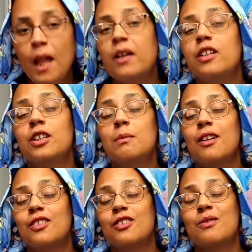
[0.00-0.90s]
Cookie
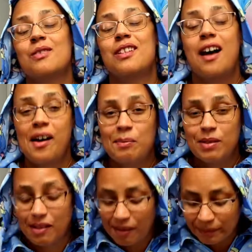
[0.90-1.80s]
Monster would not
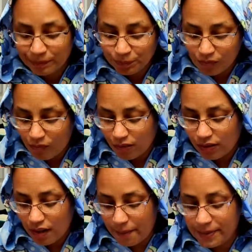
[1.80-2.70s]
be
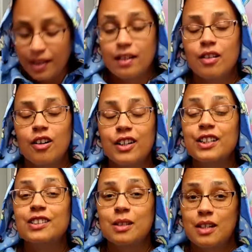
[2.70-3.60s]
upset at all.
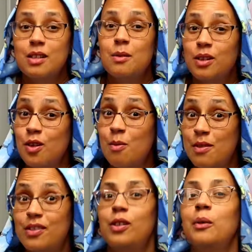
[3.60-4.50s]
It's it's a little
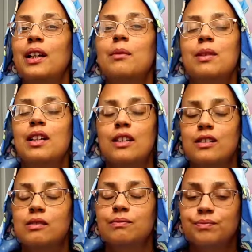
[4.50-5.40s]
bit sweet because
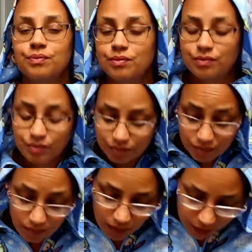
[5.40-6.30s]

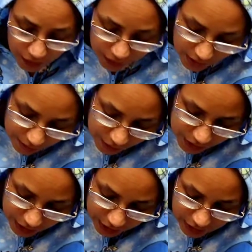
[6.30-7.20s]
there's
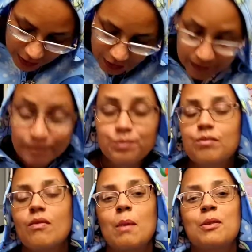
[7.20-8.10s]
everything in here,
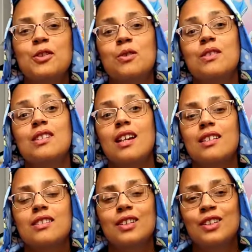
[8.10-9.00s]
but you can
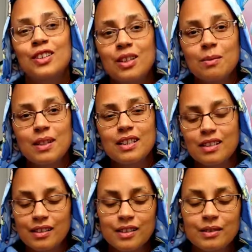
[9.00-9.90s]
taste the cookie
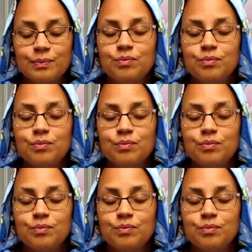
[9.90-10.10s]
pieces.